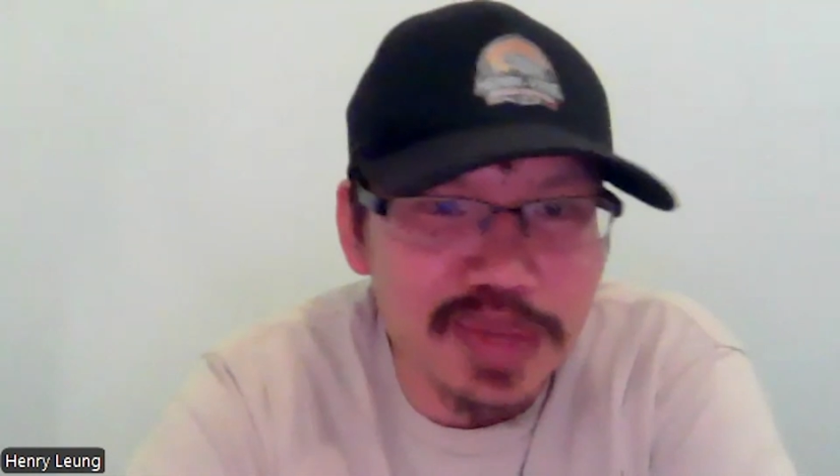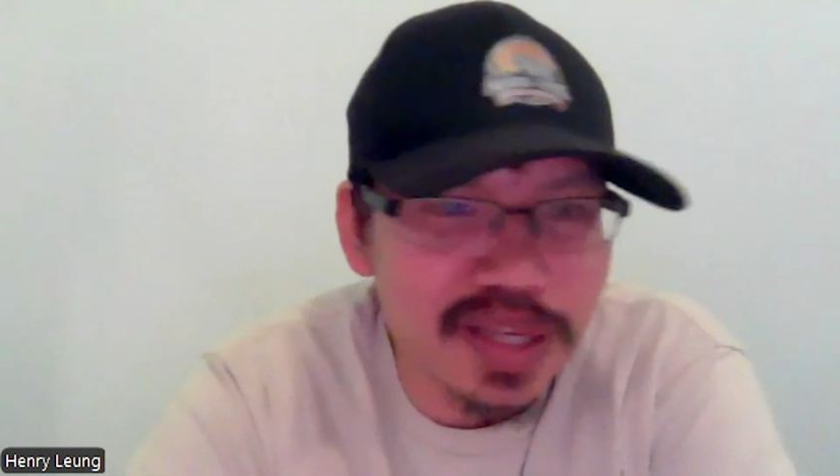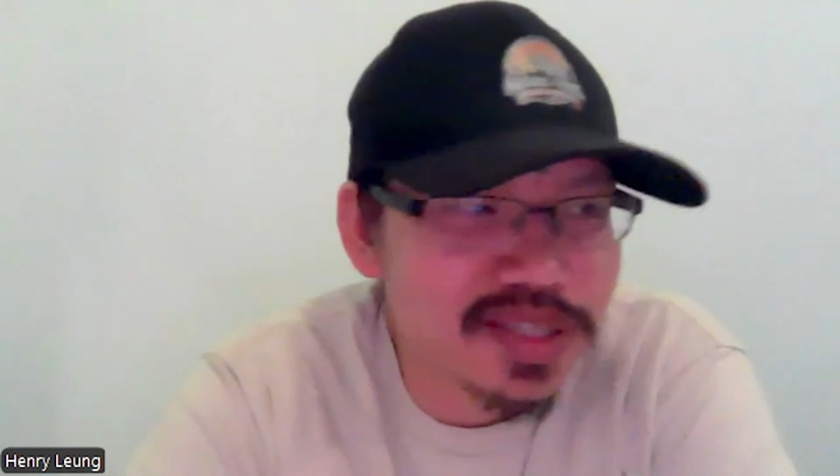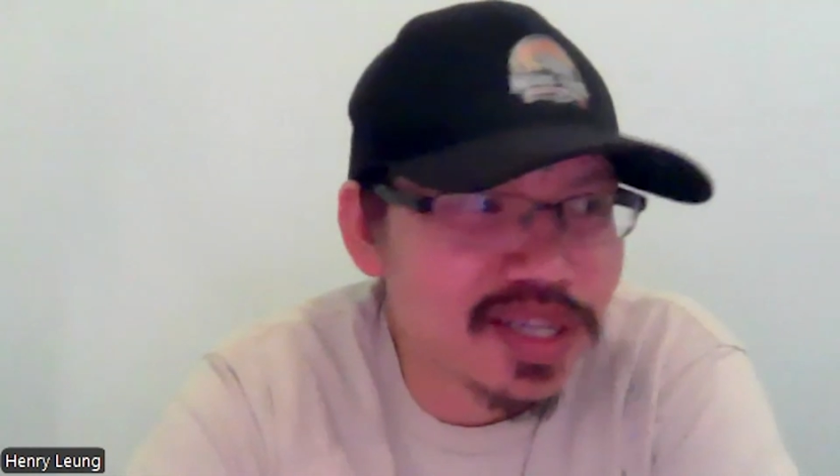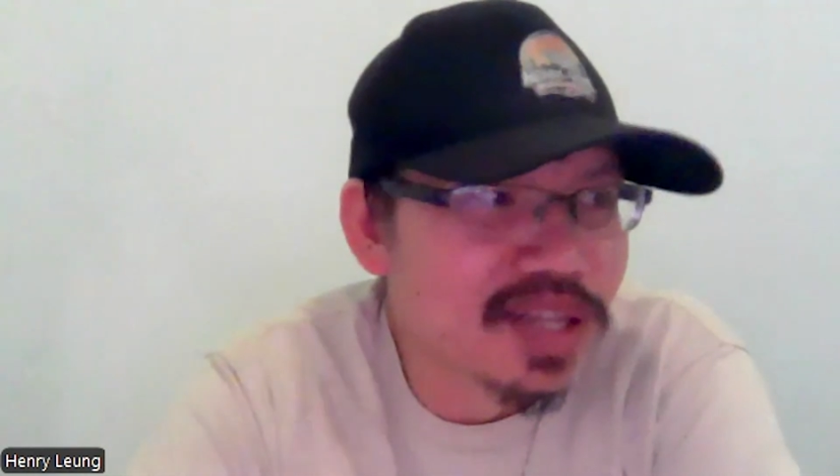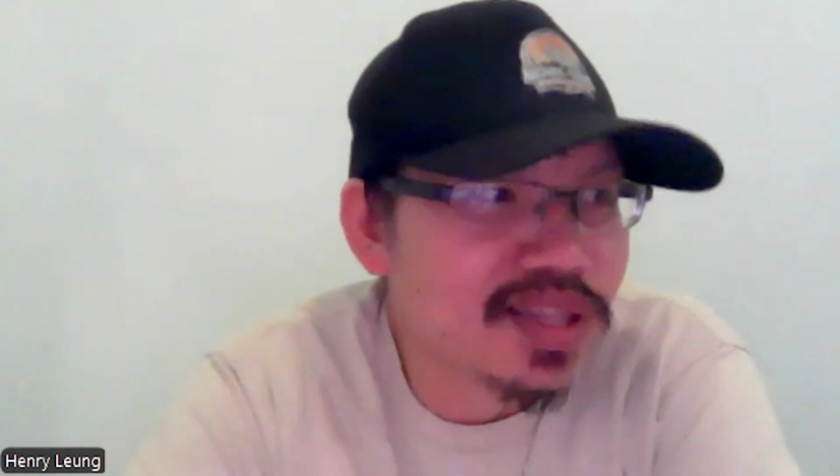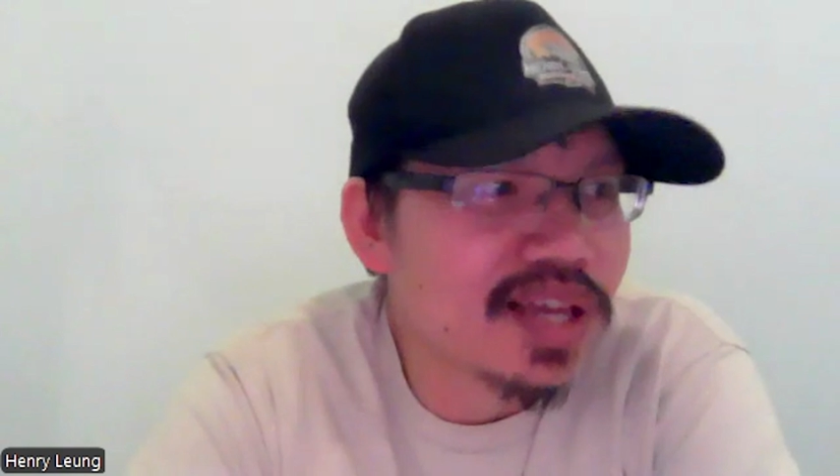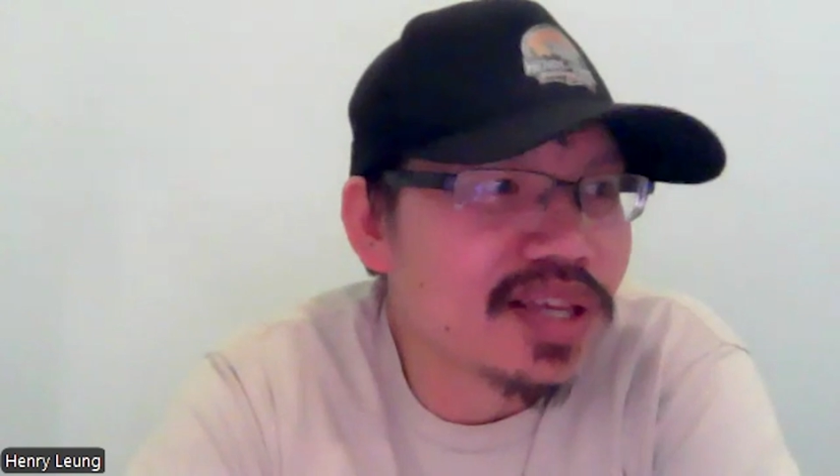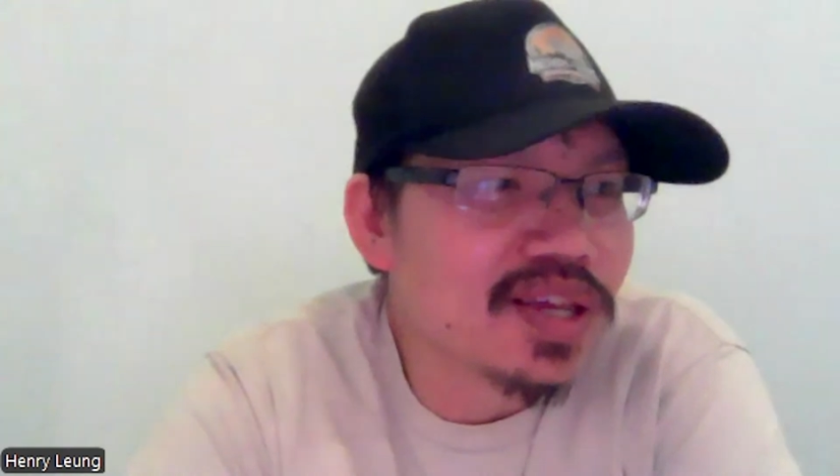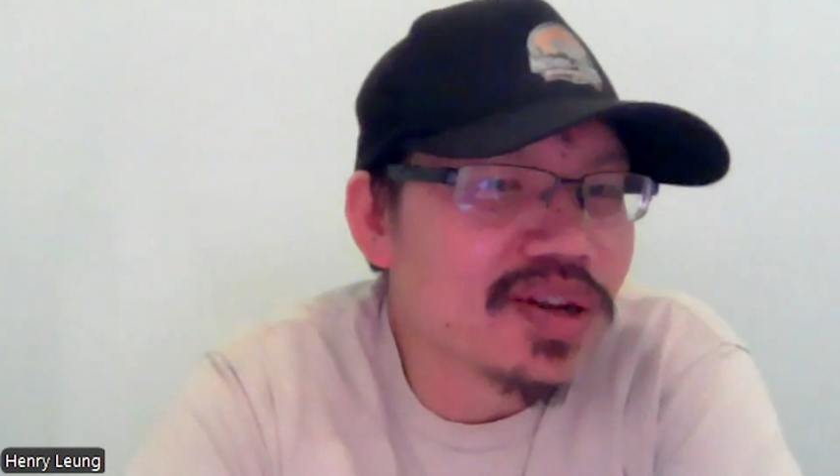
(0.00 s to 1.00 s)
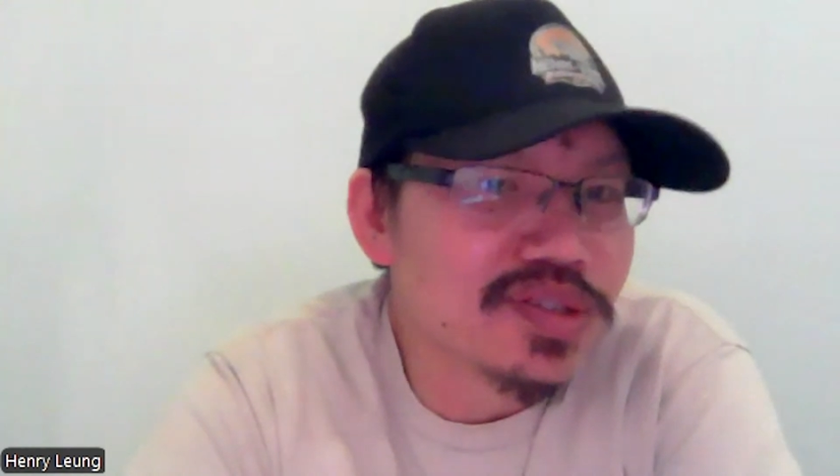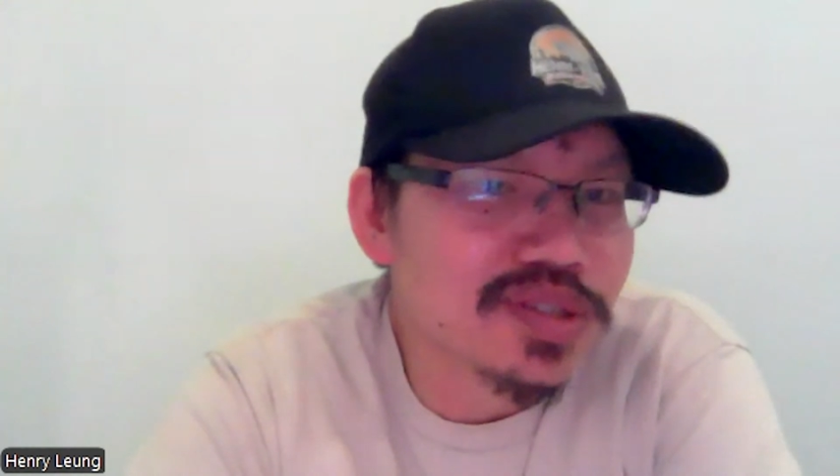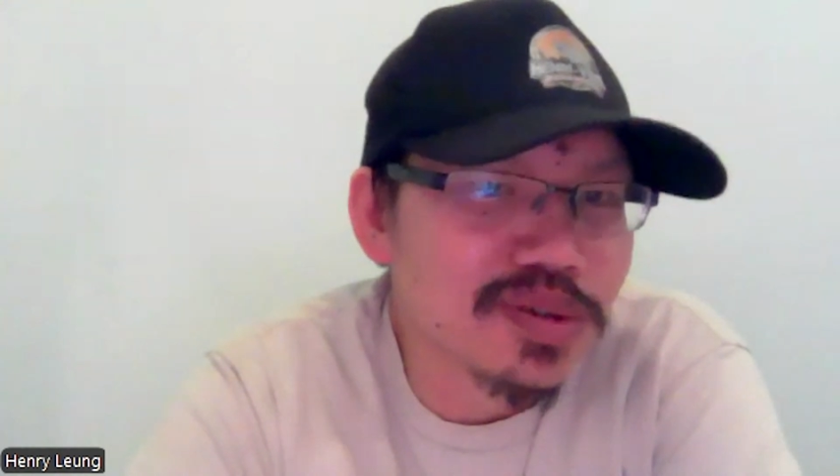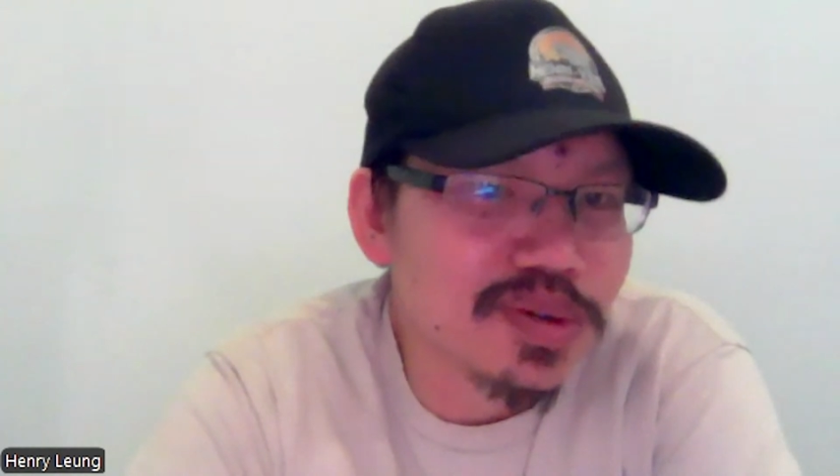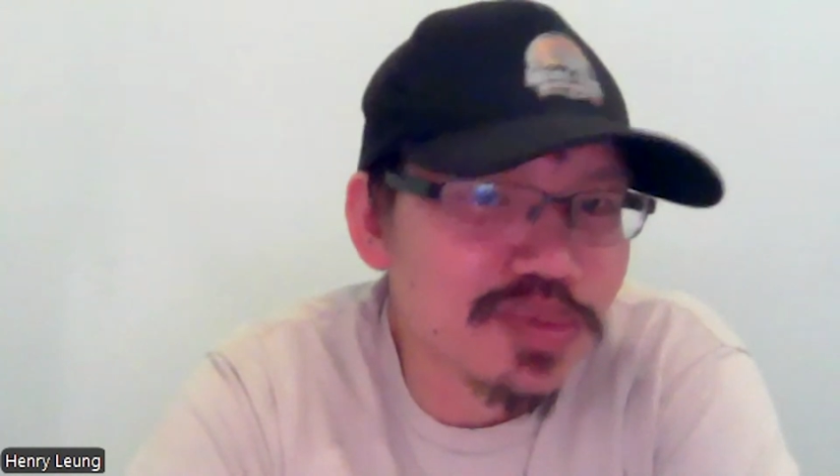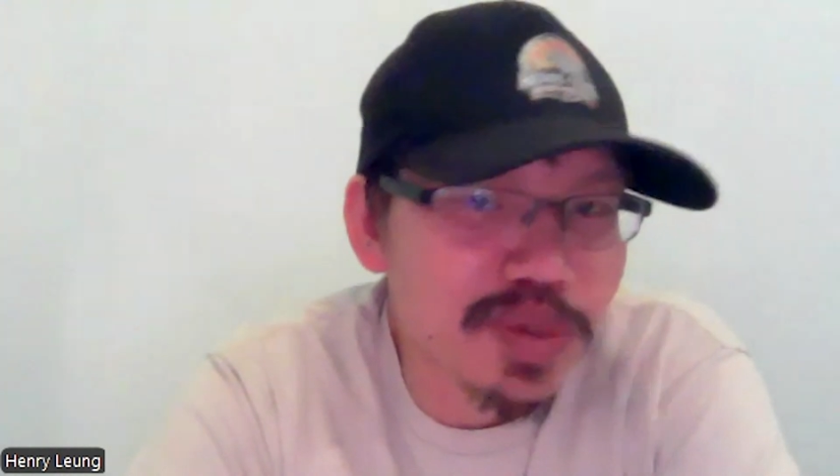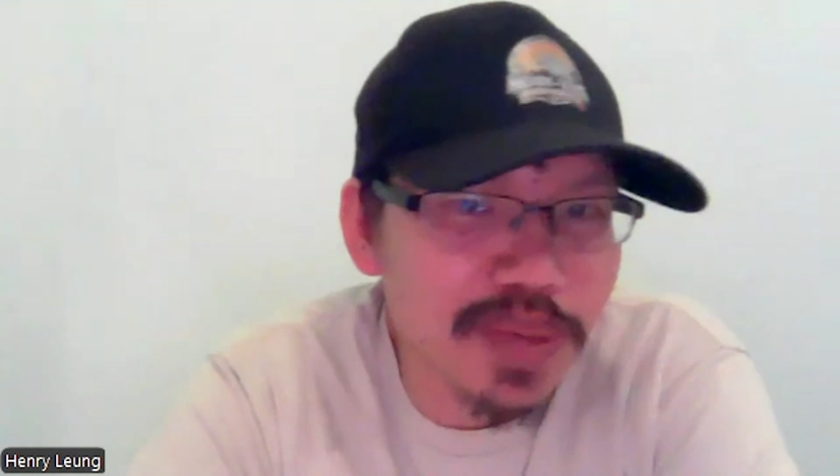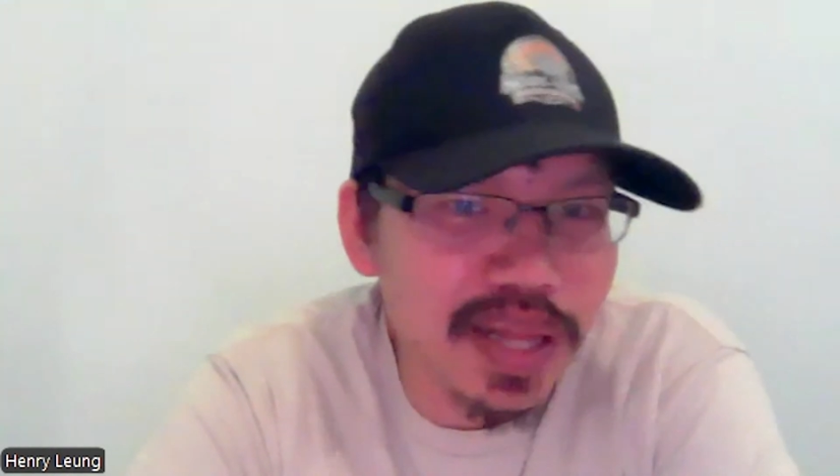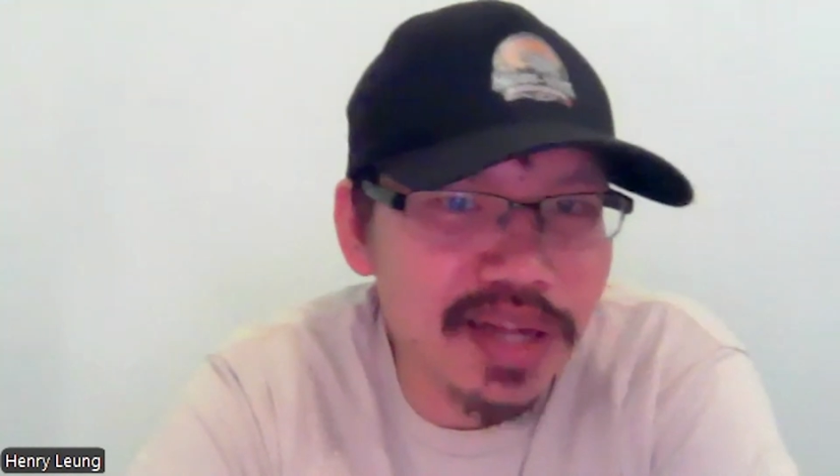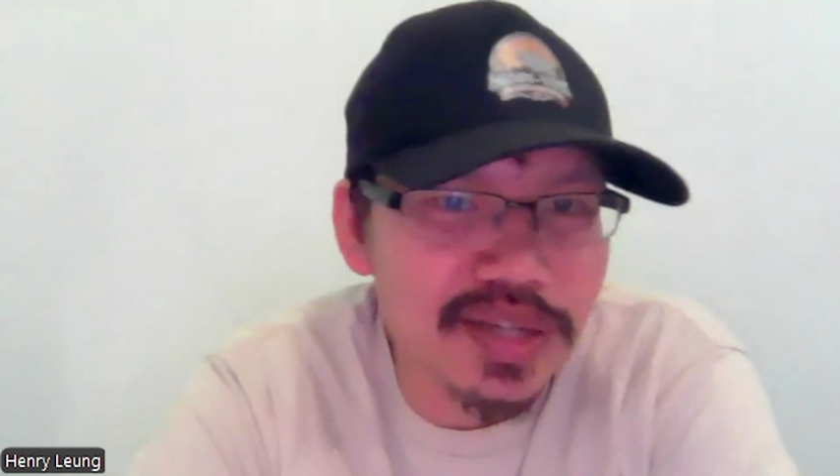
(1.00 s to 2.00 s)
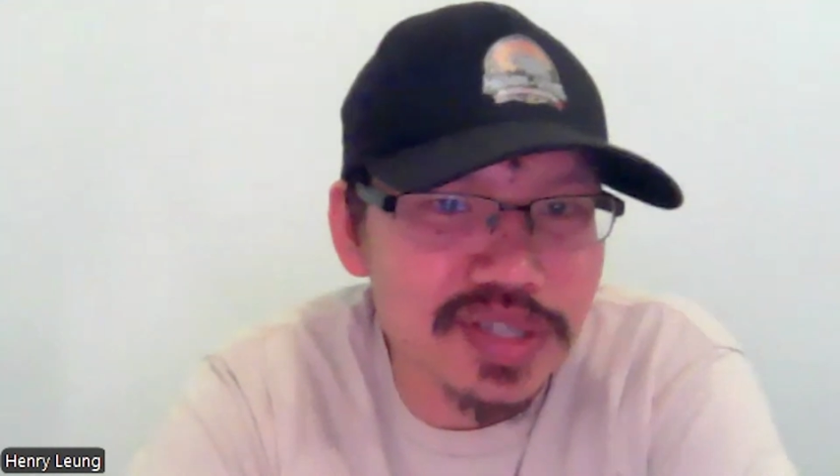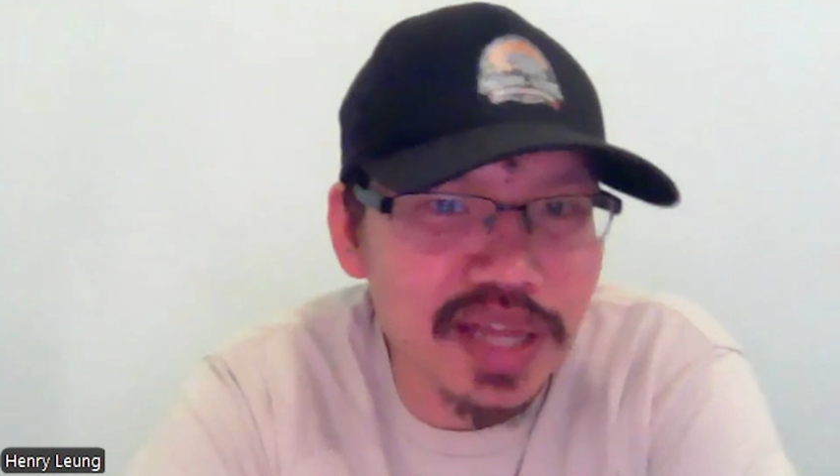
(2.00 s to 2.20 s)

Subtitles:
It's gonna take years to replenish